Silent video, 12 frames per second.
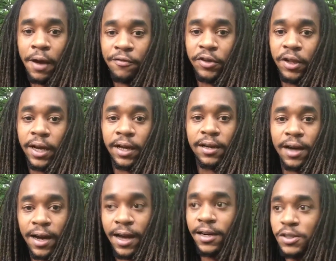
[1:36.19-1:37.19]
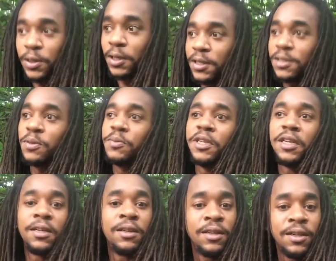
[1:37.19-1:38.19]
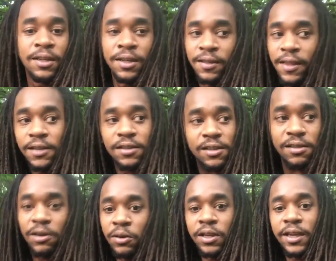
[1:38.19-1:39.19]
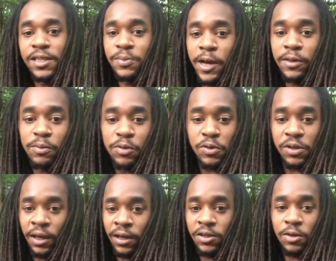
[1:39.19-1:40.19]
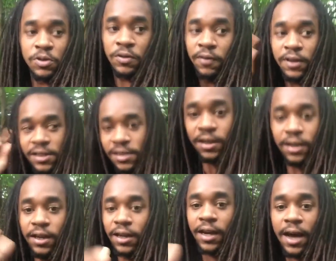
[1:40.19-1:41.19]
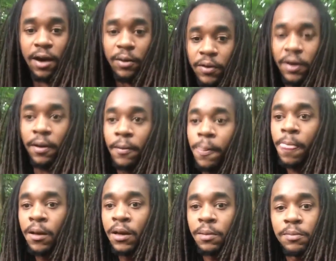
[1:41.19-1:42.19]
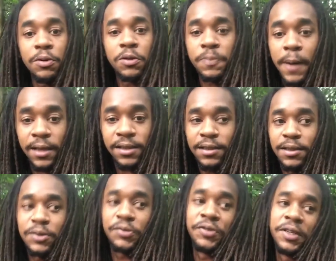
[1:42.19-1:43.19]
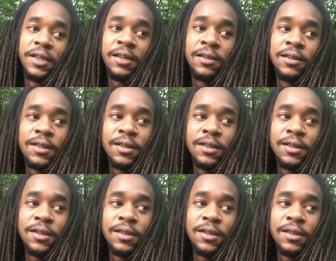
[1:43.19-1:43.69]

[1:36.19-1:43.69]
I feel like I got drilled into me, and then just little things about the music in terms of listening and how to be responsive and